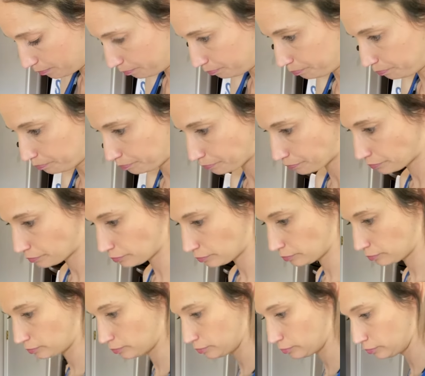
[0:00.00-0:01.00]

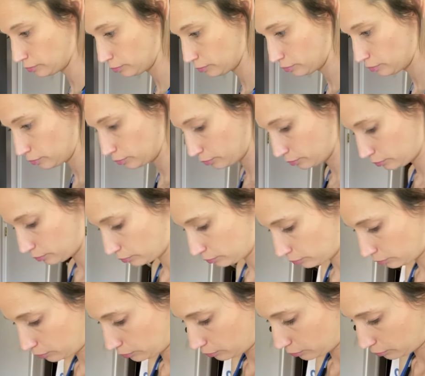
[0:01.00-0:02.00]

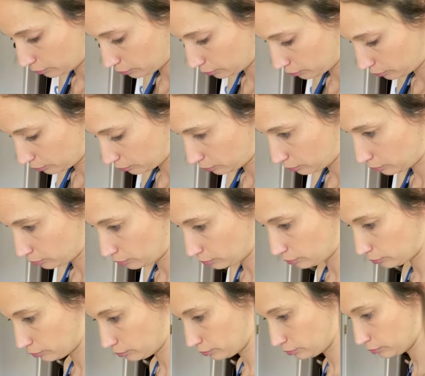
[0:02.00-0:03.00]

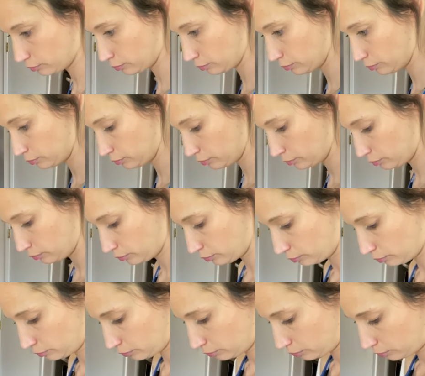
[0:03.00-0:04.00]

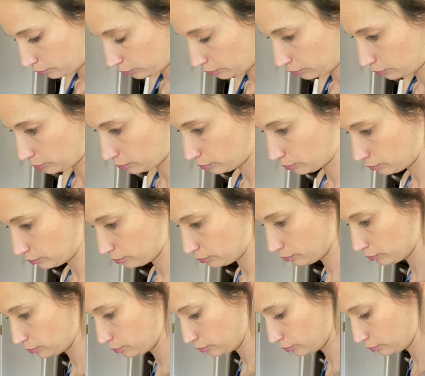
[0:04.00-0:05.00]

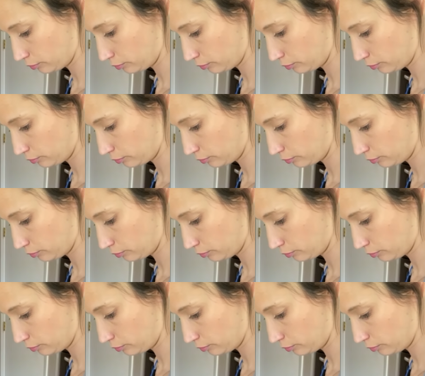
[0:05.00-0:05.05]
Nobody speaks.